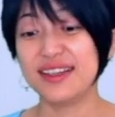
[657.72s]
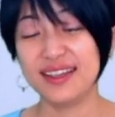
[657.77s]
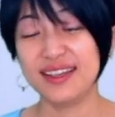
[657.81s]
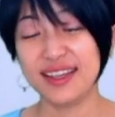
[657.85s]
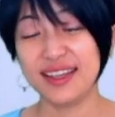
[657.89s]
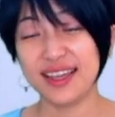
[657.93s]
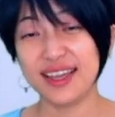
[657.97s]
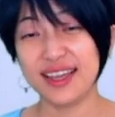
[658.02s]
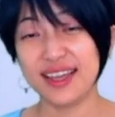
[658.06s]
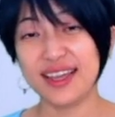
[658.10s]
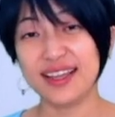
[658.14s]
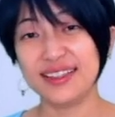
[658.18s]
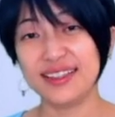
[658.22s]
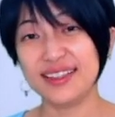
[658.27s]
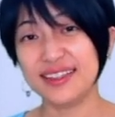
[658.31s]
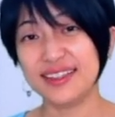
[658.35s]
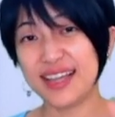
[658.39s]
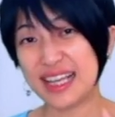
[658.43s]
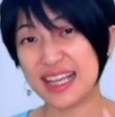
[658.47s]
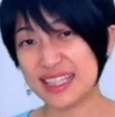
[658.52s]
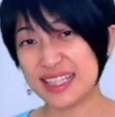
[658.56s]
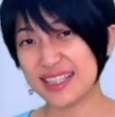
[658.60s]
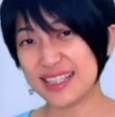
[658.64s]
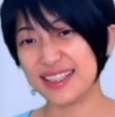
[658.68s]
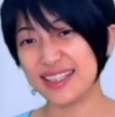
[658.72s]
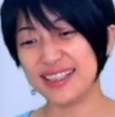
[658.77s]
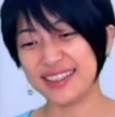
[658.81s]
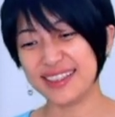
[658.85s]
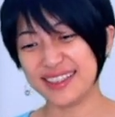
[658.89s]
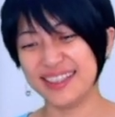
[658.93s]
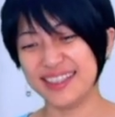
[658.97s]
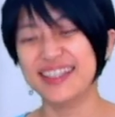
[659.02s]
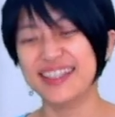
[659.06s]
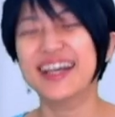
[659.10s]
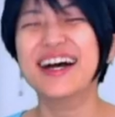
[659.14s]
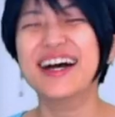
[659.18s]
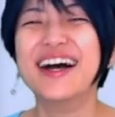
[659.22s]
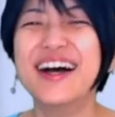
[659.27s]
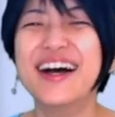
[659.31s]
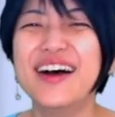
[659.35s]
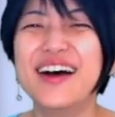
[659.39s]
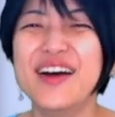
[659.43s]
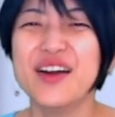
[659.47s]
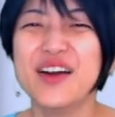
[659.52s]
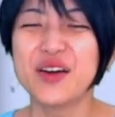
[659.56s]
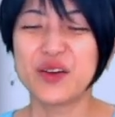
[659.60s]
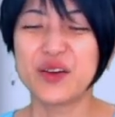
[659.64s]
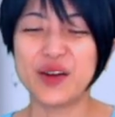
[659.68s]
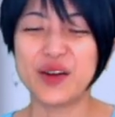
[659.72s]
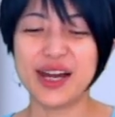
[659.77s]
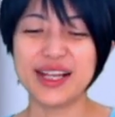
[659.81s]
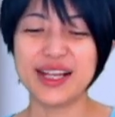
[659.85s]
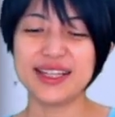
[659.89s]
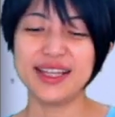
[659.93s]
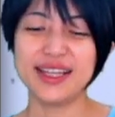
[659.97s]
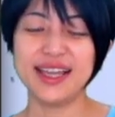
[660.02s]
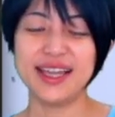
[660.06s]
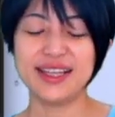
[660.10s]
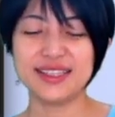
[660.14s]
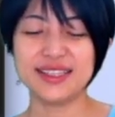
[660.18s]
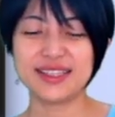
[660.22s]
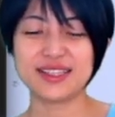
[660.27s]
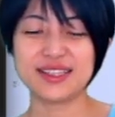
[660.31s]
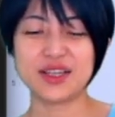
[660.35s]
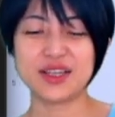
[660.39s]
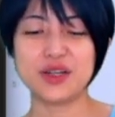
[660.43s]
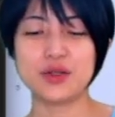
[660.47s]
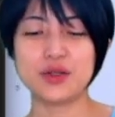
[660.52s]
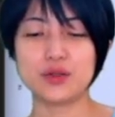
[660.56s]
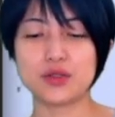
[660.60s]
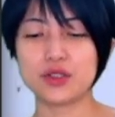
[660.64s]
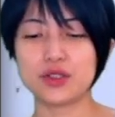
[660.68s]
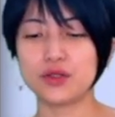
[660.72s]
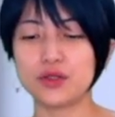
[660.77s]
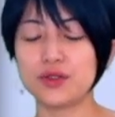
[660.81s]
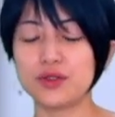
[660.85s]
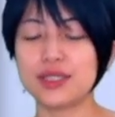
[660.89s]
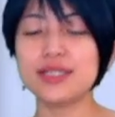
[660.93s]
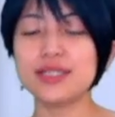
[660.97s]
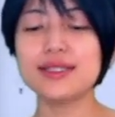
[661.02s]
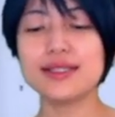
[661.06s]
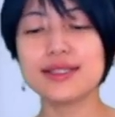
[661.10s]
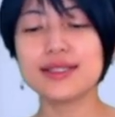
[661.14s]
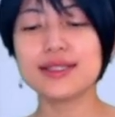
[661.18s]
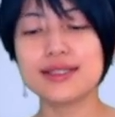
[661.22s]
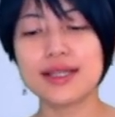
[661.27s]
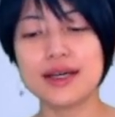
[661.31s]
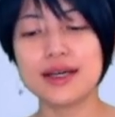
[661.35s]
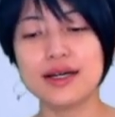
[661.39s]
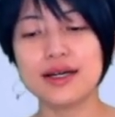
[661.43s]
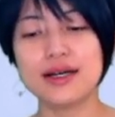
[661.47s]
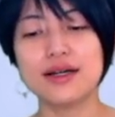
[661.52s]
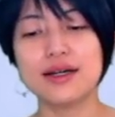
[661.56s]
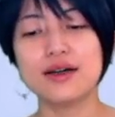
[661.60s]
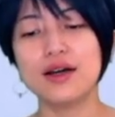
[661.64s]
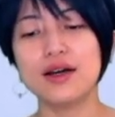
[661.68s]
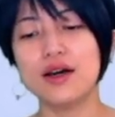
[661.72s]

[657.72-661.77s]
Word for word: and that's it, right? And so this is a